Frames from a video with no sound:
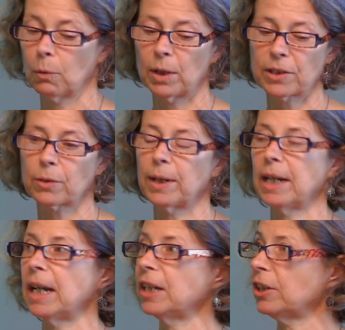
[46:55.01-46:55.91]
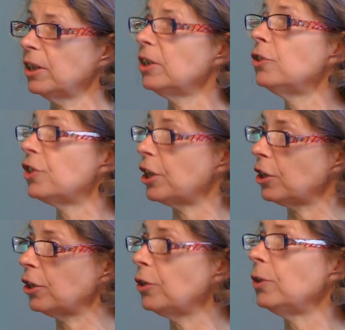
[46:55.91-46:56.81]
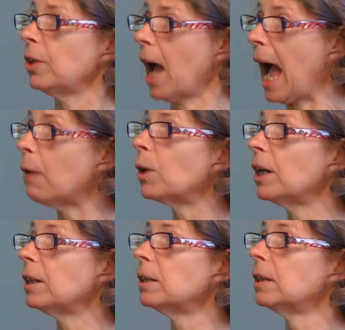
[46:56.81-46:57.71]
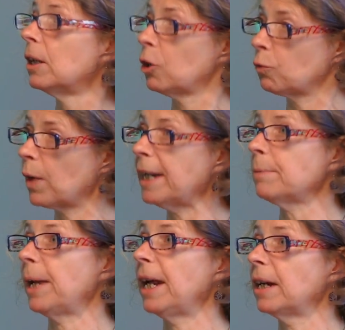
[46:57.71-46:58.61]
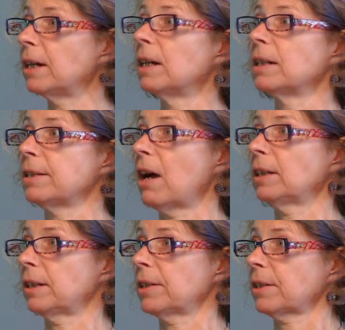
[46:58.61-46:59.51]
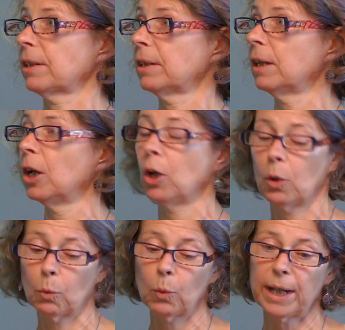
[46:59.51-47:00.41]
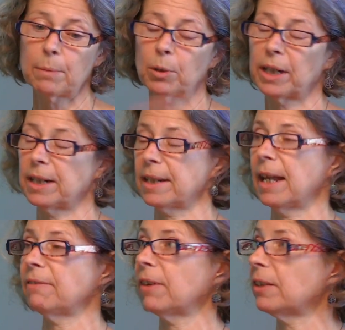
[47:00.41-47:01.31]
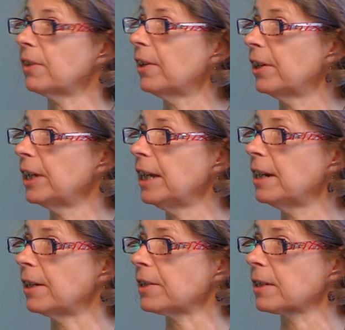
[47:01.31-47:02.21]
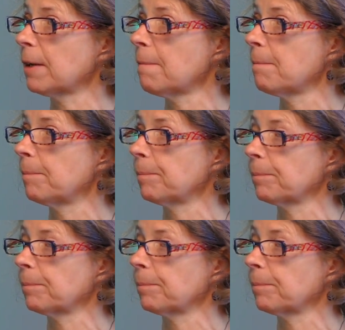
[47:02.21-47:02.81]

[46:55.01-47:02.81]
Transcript: was creating using our ratepayer dollars. We put into that fund for 30 years. Mm-hmm.